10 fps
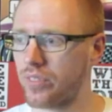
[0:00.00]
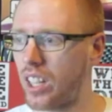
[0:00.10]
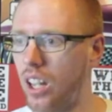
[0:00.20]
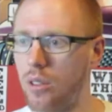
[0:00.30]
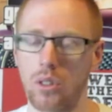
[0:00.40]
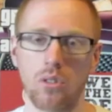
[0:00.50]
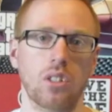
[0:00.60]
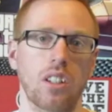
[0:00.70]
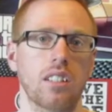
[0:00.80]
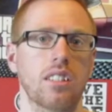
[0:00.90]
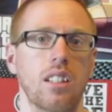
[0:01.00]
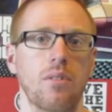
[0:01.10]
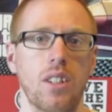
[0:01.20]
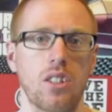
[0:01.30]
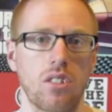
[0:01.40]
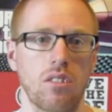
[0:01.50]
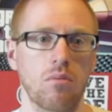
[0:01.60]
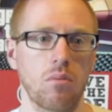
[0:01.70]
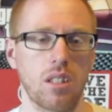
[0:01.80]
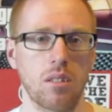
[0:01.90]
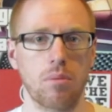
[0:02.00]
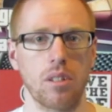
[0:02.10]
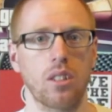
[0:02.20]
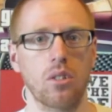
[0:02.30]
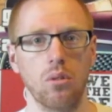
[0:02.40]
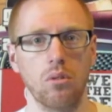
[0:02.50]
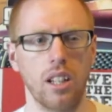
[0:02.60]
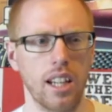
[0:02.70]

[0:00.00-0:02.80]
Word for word: Uh, we also get to see the Vision, which is pretty cool.